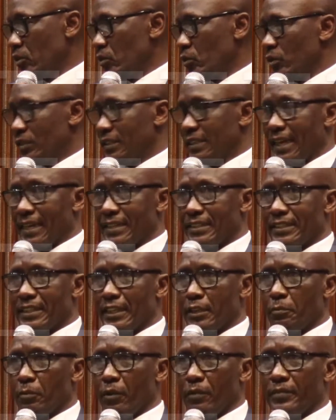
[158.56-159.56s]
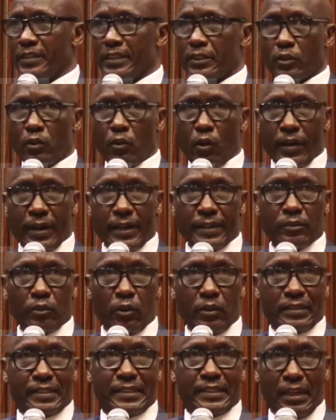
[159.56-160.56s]
to transit from this current
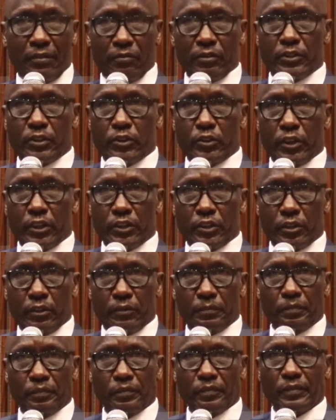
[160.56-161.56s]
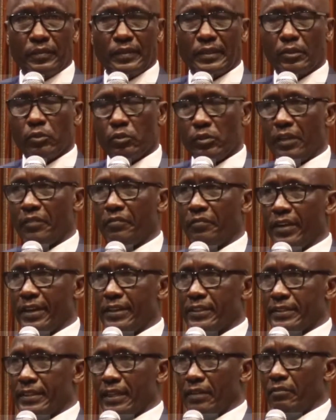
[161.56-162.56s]
unstable situation to a
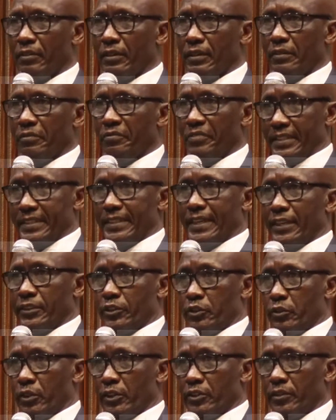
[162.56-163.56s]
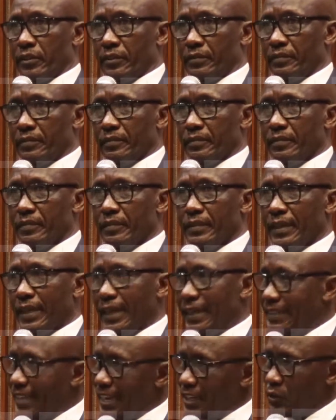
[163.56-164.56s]
very stable fiscal situation.
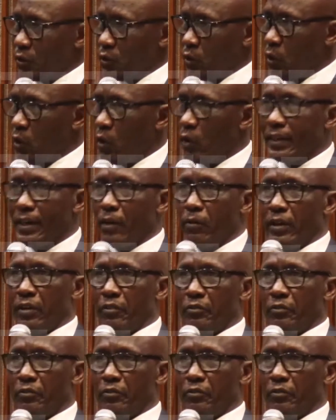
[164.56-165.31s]
And there's no other way